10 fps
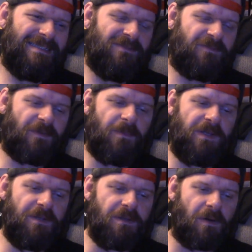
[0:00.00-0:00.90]
from the
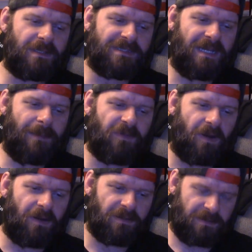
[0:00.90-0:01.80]
New York Times
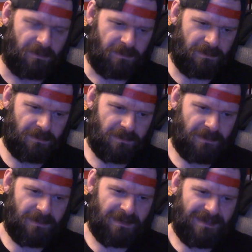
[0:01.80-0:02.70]
article
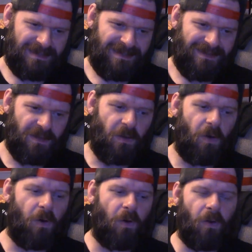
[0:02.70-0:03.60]
the
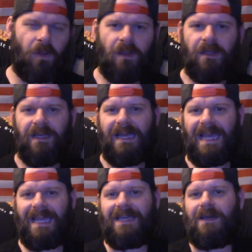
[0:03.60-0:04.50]
whole
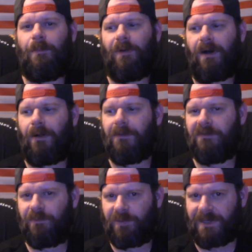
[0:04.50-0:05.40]
a cabal
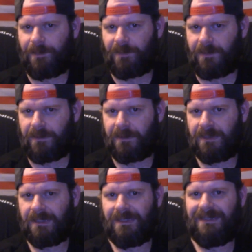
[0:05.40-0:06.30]
of people
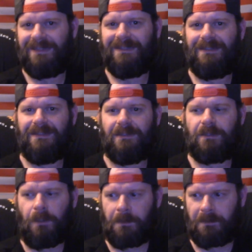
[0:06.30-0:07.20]

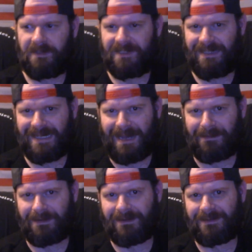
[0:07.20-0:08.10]
colluded
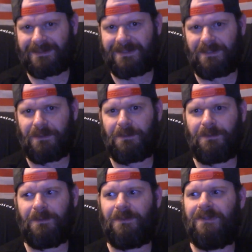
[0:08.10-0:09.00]
together
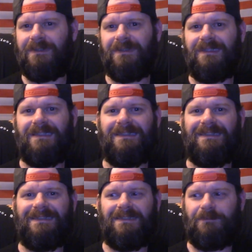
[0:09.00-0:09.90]
to
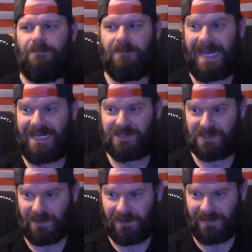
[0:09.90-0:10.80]
make
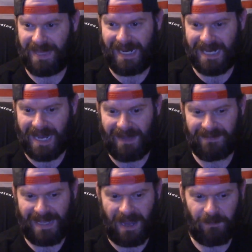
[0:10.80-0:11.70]
sure they got
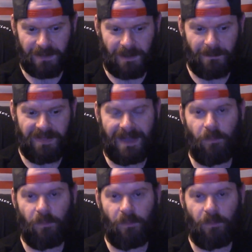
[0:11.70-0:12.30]
the outcome they